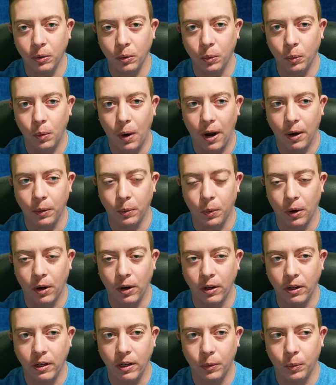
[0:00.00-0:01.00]

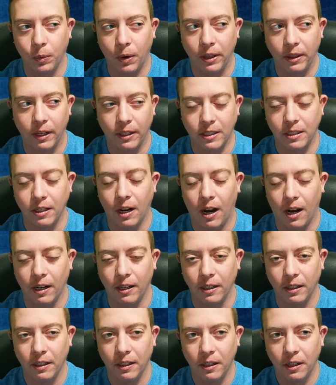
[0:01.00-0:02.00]
when that's
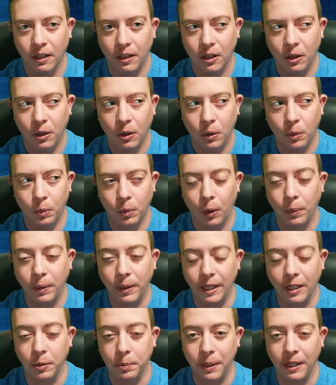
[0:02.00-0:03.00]
not where we
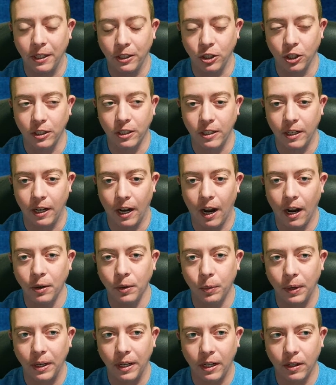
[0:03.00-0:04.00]
need to be just
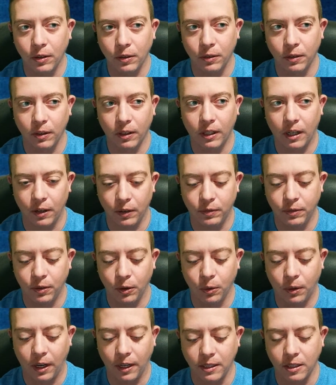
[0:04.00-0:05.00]
yet. We need to kind of
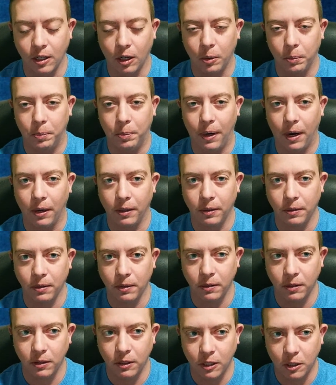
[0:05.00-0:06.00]
focus a bit
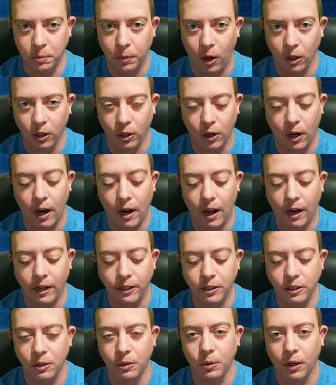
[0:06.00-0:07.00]
smaller. And I
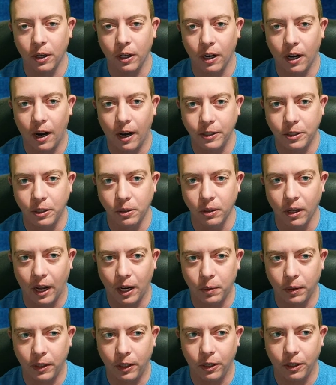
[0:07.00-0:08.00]
do
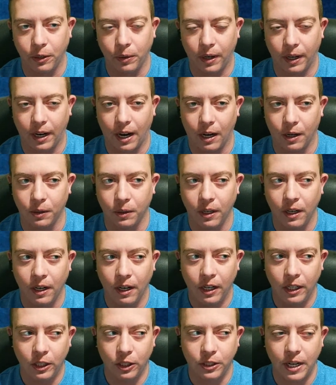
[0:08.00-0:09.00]
like what you're doing, how
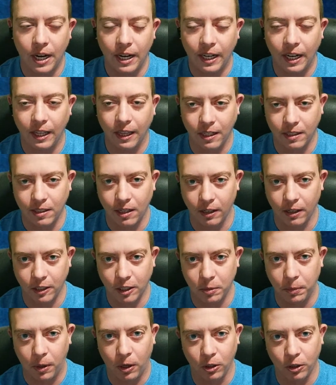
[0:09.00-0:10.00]
you're taking this on a
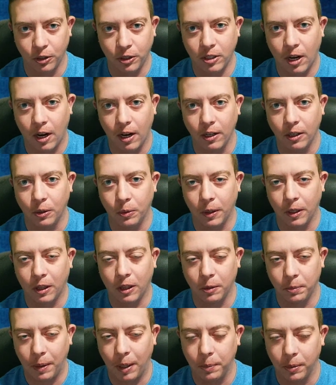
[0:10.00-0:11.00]
smaller scale with
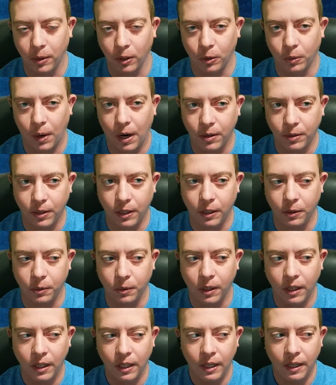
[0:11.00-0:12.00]
the people around
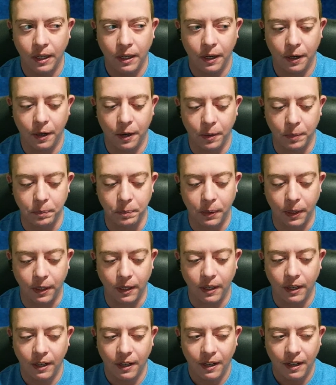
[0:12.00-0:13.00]
you.
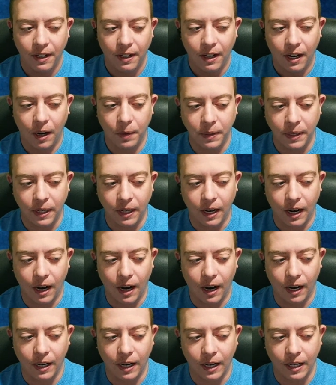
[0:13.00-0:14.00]
But I mean,
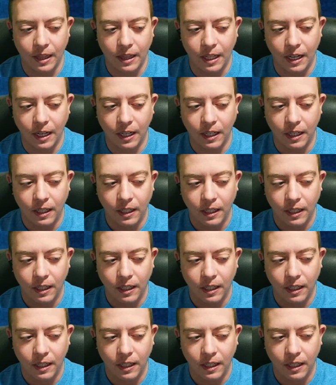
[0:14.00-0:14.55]
I think,